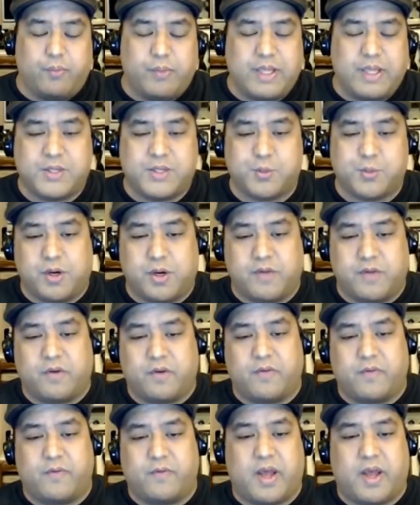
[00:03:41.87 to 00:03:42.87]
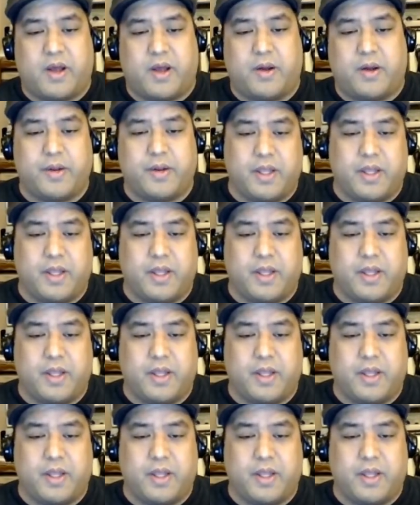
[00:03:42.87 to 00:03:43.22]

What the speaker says: Each one of them found